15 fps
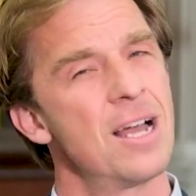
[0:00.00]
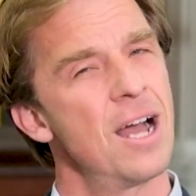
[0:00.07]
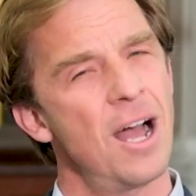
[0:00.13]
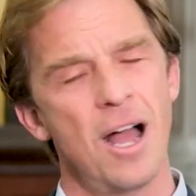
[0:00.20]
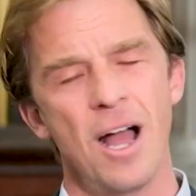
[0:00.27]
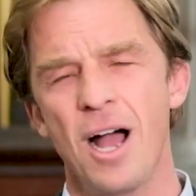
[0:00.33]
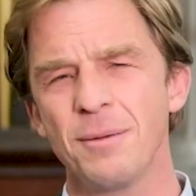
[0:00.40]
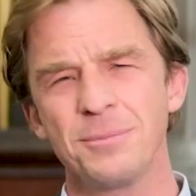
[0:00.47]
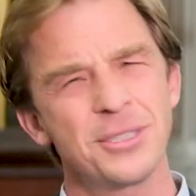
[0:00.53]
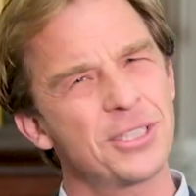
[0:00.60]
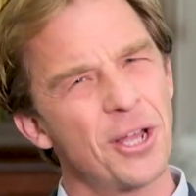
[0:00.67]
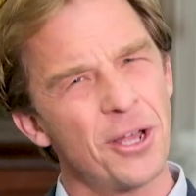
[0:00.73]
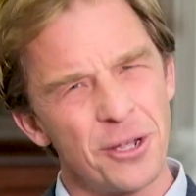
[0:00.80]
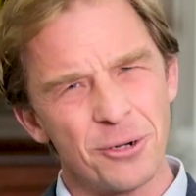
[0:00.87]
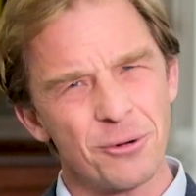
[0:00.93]
I'm
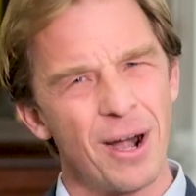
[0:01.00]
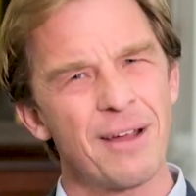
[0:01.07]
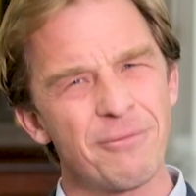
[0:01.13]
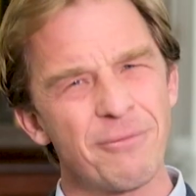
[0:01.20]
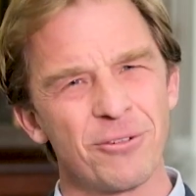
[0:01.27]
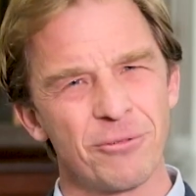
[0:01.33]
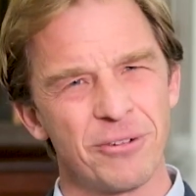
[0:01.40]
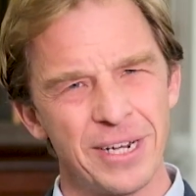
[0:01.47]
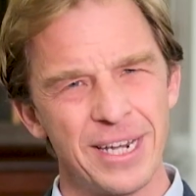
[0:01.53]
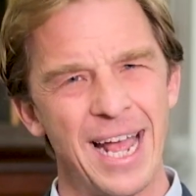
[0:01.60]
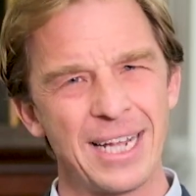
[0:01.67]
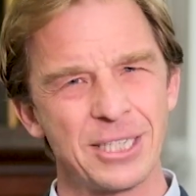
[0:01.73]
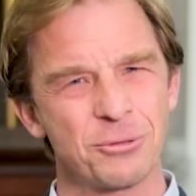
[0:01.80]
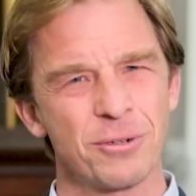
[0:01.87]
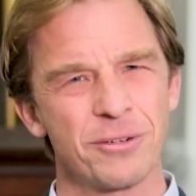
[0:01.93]
so grateful for
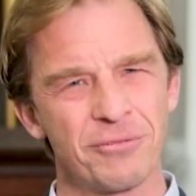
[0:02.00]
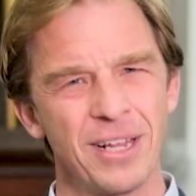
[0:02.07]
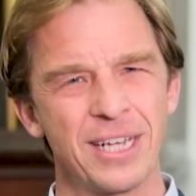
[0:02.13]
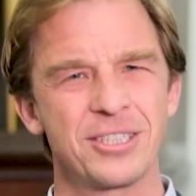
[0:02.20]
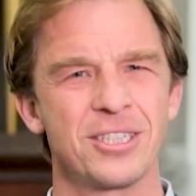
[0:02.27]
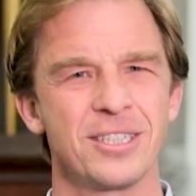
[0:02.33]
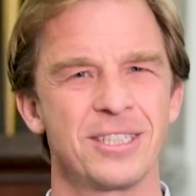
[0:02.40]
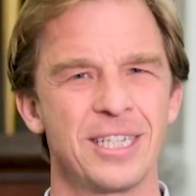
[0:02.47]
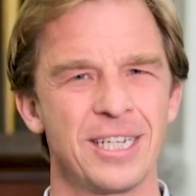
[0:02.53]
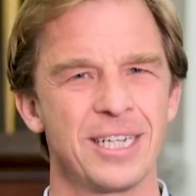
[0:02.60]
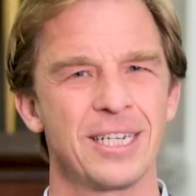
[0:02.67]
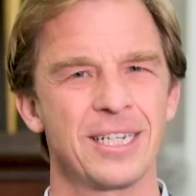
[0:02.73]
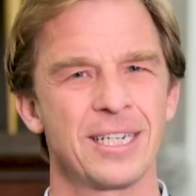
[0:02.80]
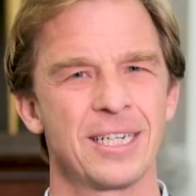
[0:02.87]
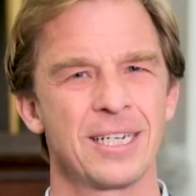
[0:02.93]
Nat's reflections
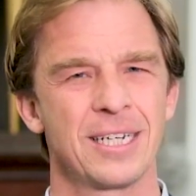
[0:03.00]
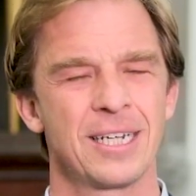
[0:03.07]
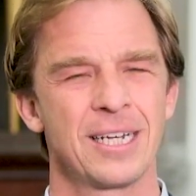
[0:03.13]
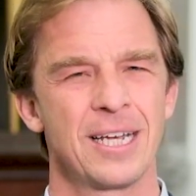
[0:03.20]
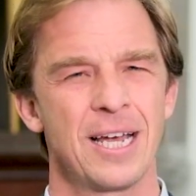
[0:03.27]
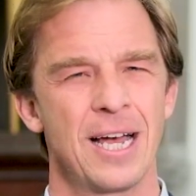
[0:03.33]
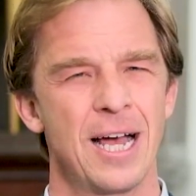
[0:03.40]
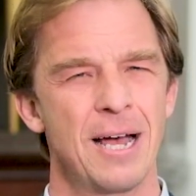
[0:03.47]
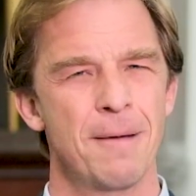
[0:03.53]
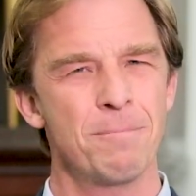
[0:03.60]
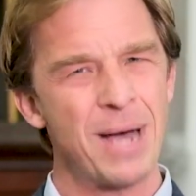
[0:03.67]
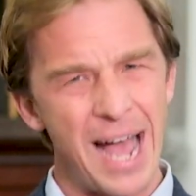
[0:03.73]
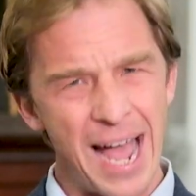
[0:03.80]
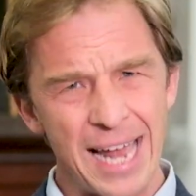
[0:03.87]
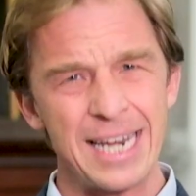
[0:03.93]
here,
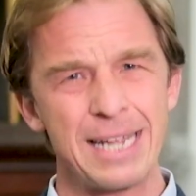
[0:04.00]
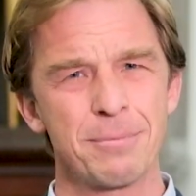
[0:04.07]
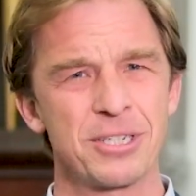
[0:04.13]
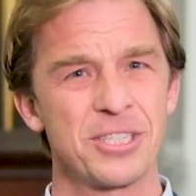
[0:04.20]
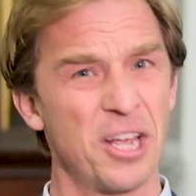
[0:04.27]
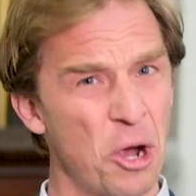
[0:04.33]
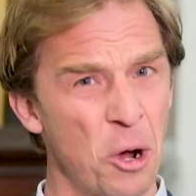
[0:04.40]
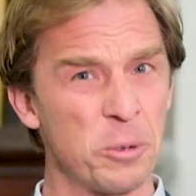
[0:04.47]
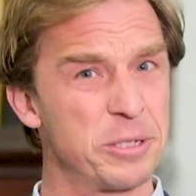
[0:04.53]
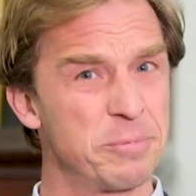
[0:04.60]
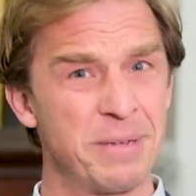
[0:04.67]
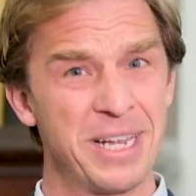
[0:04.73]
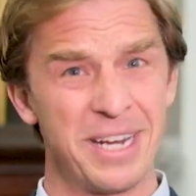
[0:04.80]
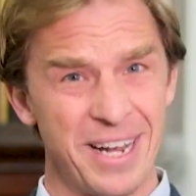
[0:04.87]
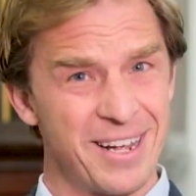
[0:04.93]
partly because it
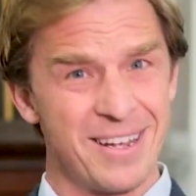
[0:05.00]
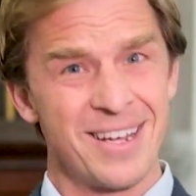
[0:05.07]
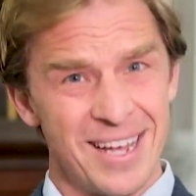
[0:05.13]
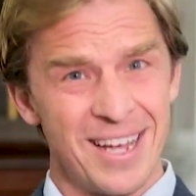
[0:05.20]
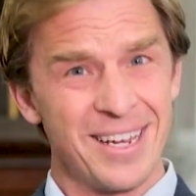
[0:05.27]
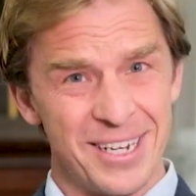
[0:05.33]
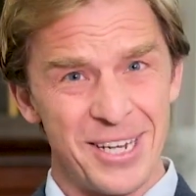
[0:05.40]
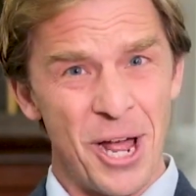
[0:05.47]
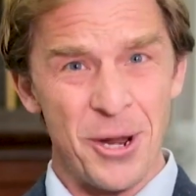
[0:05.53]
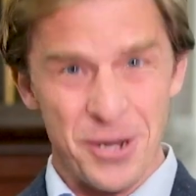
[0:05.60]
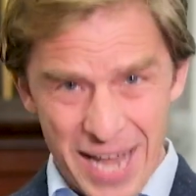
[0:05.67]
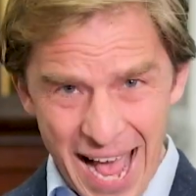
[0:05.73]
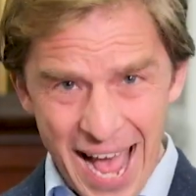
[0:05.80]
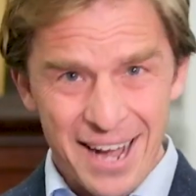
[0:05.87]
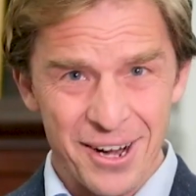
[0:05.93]
helps me to know
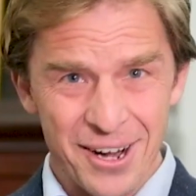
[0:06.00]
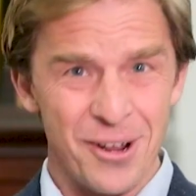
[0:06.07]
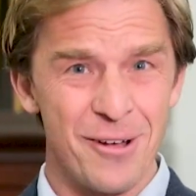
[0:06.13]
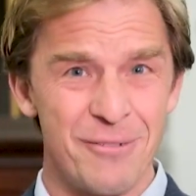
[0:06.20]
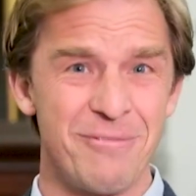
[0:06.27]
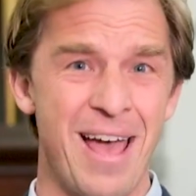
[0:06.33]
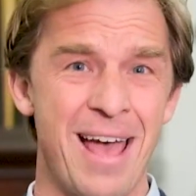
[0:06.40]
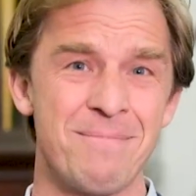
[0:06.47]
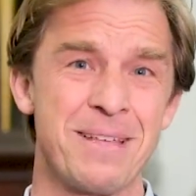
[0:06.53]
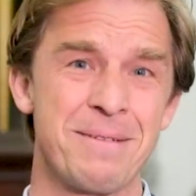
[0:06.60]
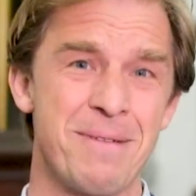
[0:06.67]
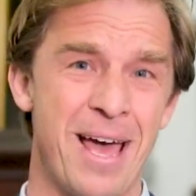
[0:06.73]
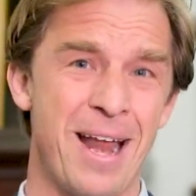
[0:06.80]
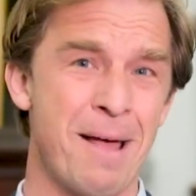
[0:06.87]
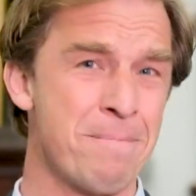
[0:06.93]
Nat and her family
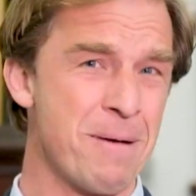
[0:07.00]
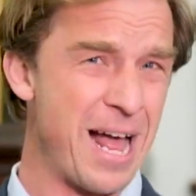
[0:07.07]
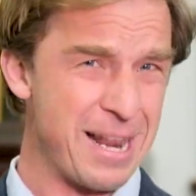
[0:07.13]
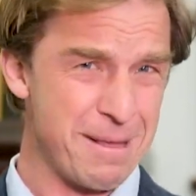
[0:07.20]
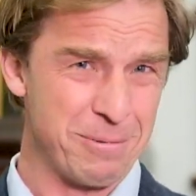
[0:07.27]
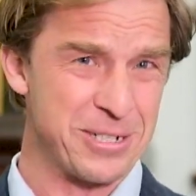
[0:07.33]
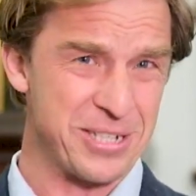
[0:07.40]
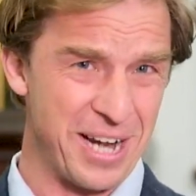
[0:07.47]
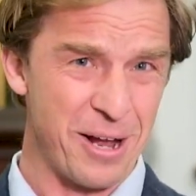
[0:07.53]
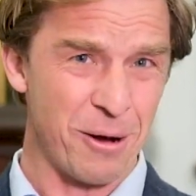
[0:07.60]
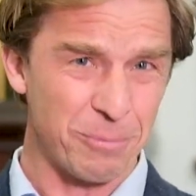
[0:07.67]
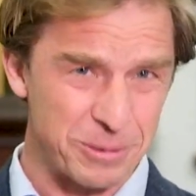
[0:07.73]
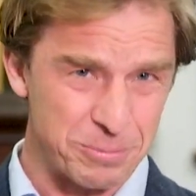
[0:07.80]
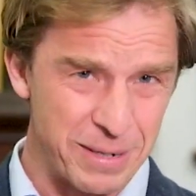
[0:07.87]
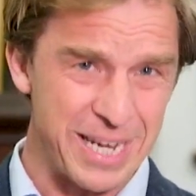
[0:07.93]
better, partly because it
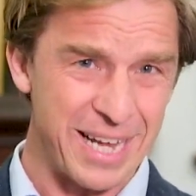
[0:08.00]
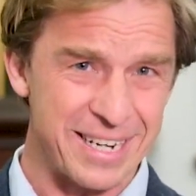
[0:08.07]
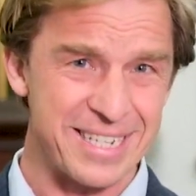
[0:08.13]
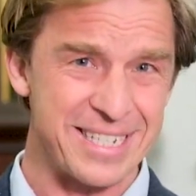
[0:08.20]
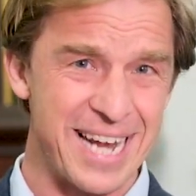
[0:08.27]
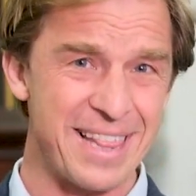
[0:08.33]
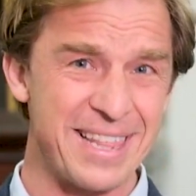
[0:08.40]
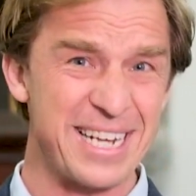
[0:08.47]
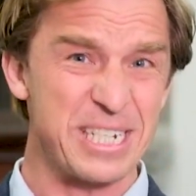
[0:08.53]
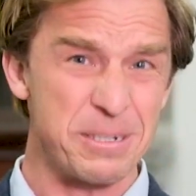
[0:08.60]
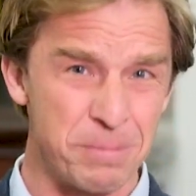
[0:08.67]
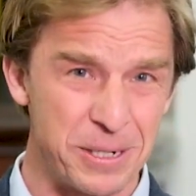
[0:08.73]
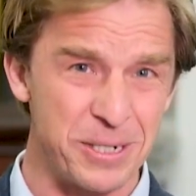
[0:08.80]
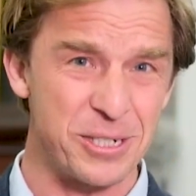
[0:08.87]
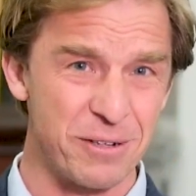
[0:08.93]
helps me understand the
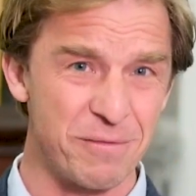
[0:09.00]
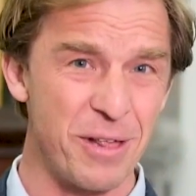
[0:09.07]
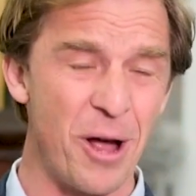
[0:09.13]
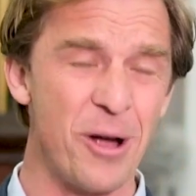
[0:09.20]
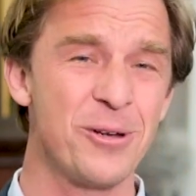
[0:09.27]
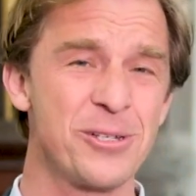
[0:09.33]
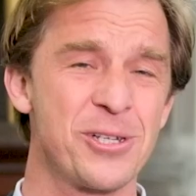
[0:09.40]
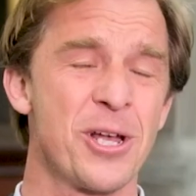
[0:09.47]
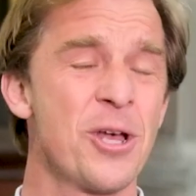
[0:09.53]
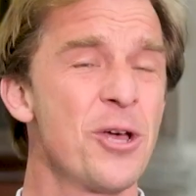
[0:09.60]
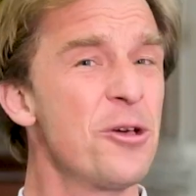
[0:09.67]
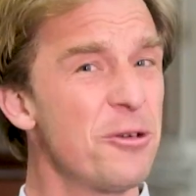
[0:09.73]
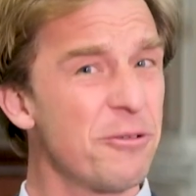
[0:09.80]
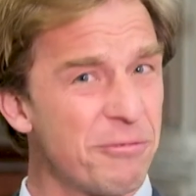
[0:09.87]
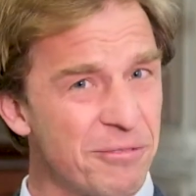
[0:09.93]
experience of those
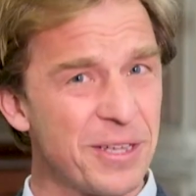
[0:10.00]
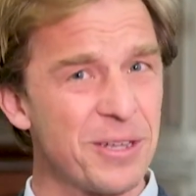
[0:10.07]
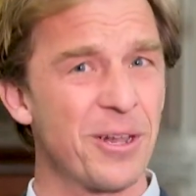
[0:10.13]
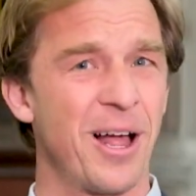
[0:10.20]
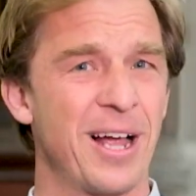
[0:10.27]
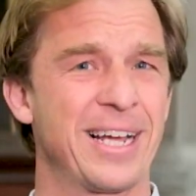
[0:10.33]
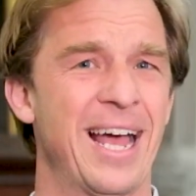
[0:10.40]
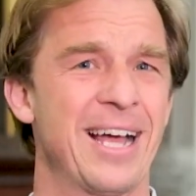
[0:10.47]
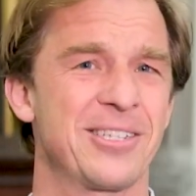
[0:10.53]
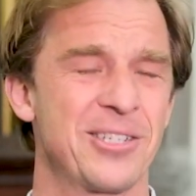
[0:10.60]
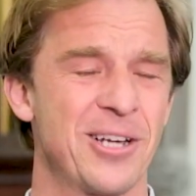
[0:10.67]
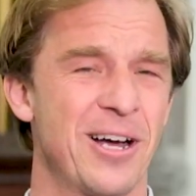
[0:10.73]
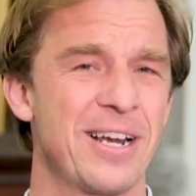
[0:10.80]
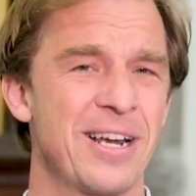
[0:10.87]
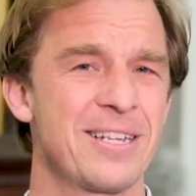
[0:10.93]
who feel like
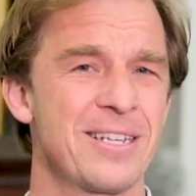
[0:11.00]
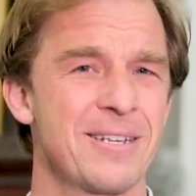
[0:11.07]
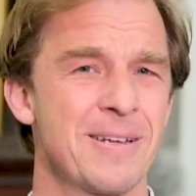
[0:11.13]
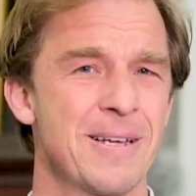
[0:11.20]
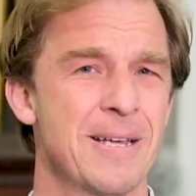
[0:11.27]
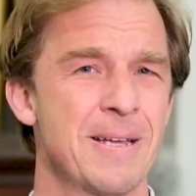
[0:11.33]
outsiders,